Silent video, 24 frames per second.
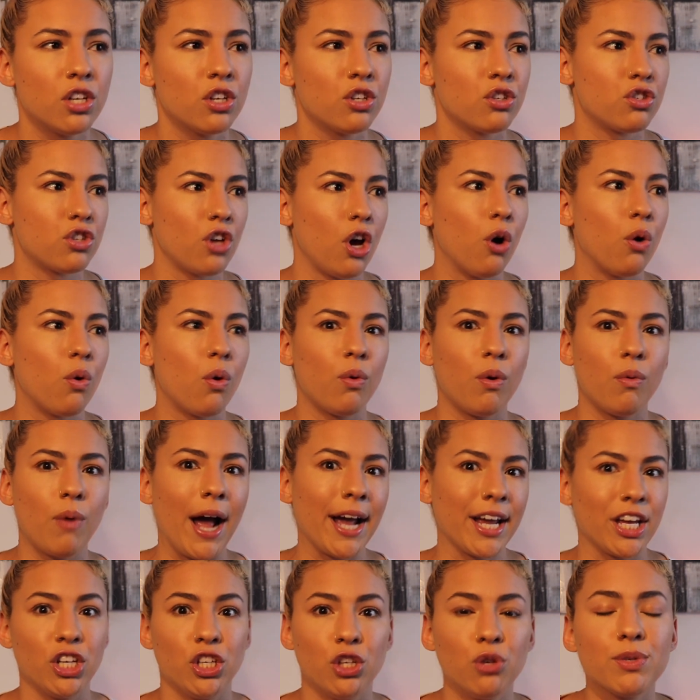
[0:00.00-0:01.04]
so
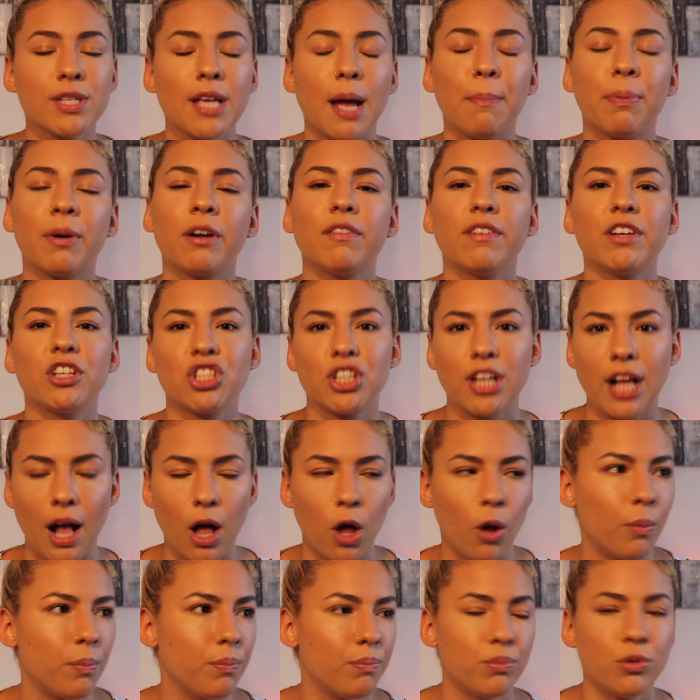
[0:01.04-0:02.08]
I can use that privilege to
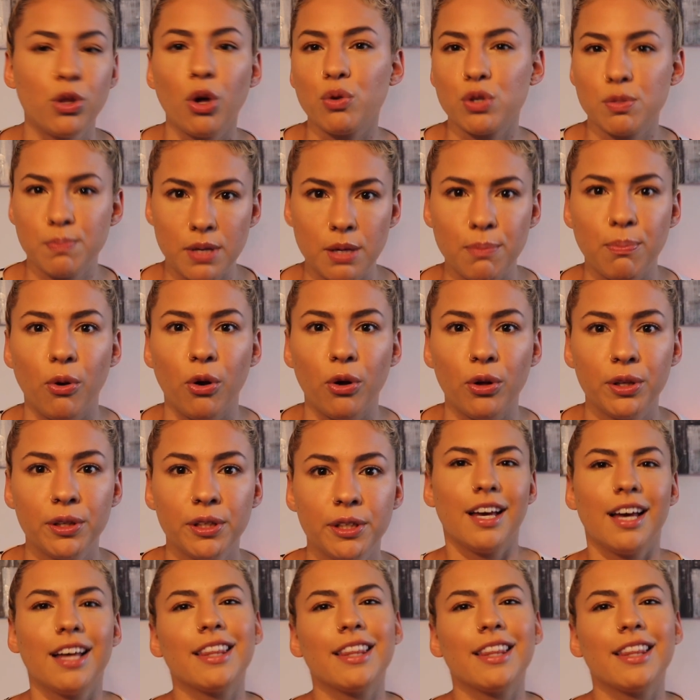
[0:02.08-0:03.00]
help those people.